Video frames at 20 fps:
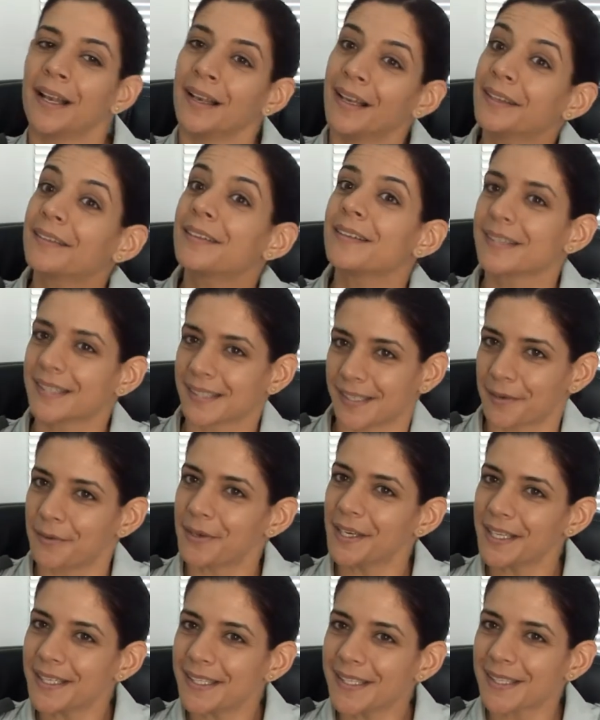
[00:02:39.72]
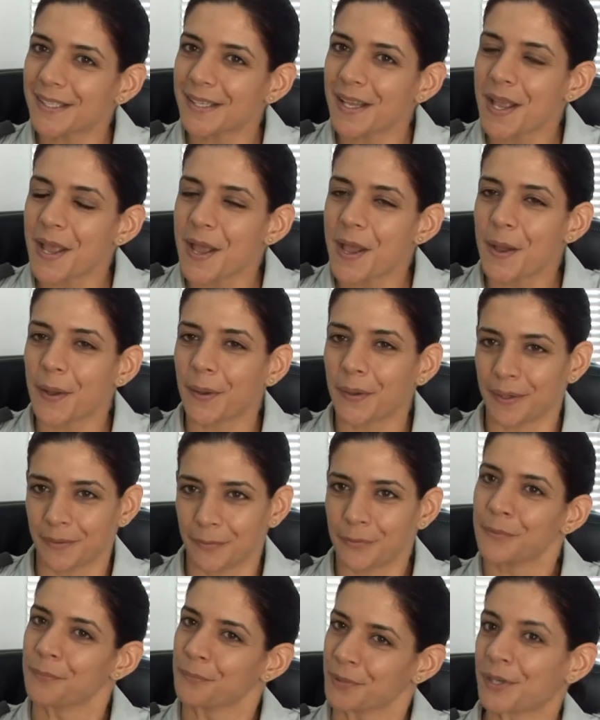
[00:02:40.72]
little serious
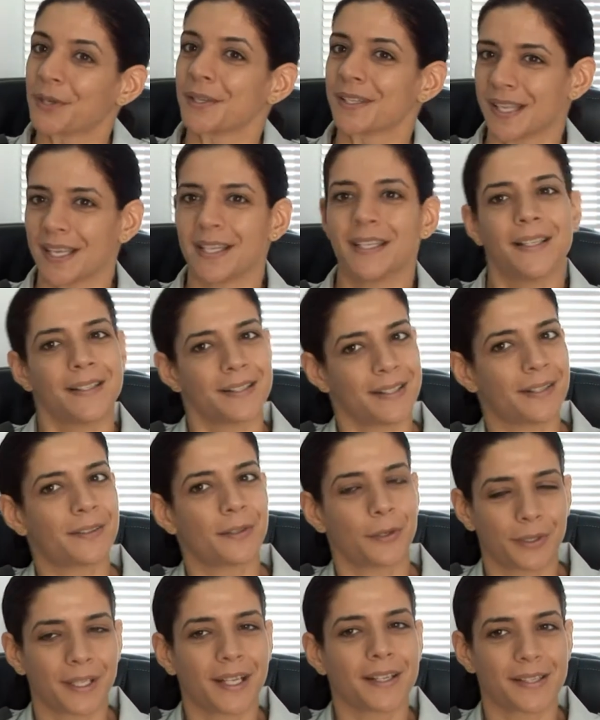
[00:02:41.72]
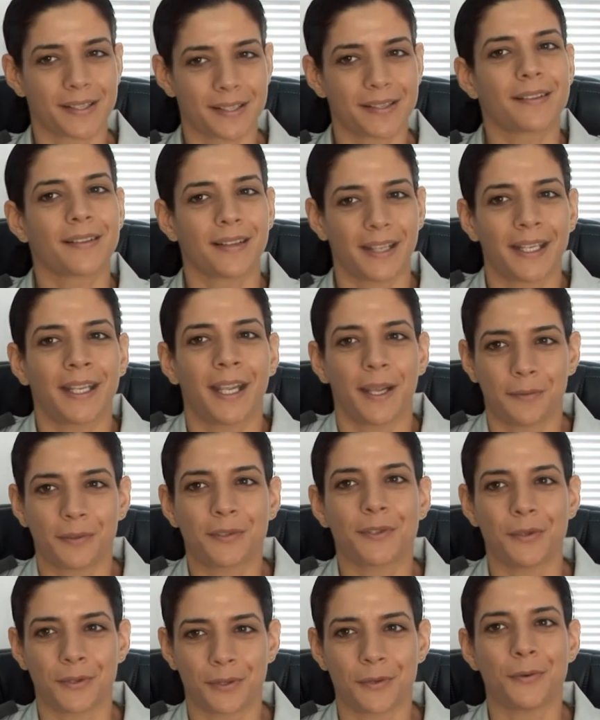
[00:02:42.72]
because they told us they came
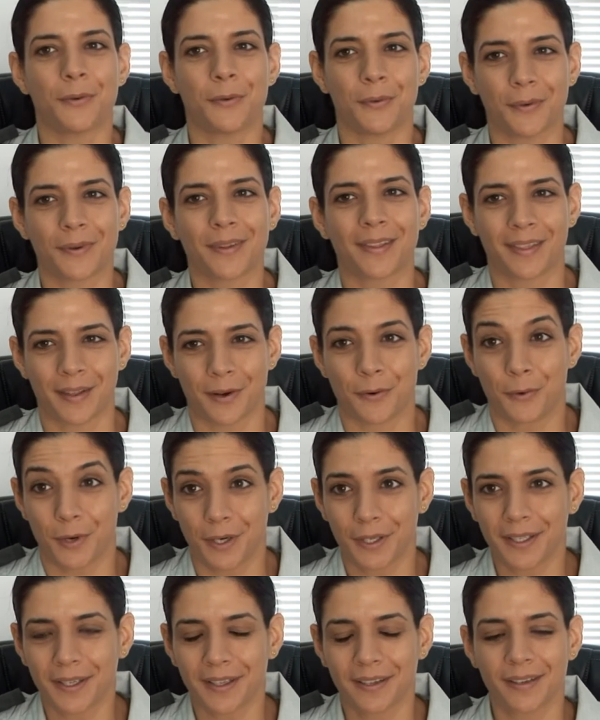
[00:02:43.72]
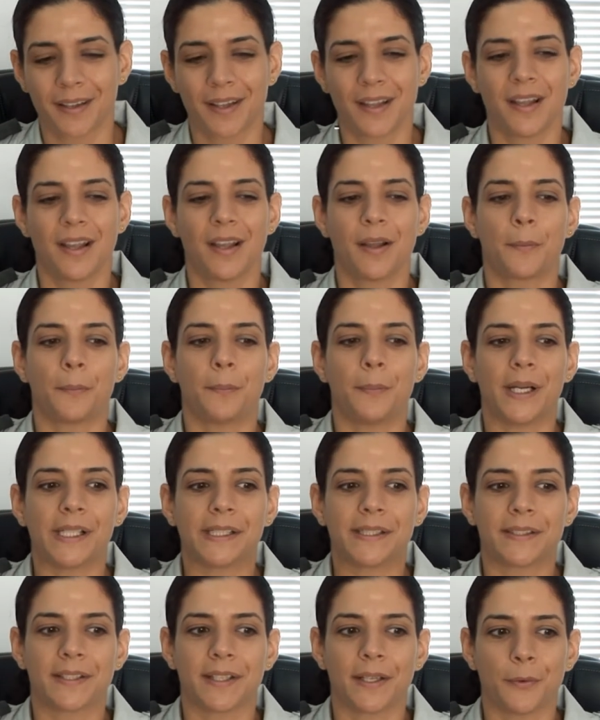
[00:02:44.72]
to do their work,
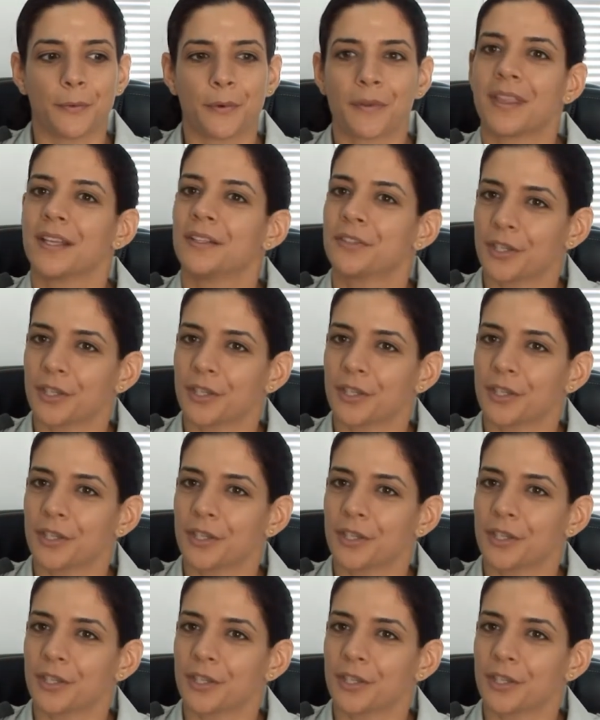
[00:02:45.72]
but with the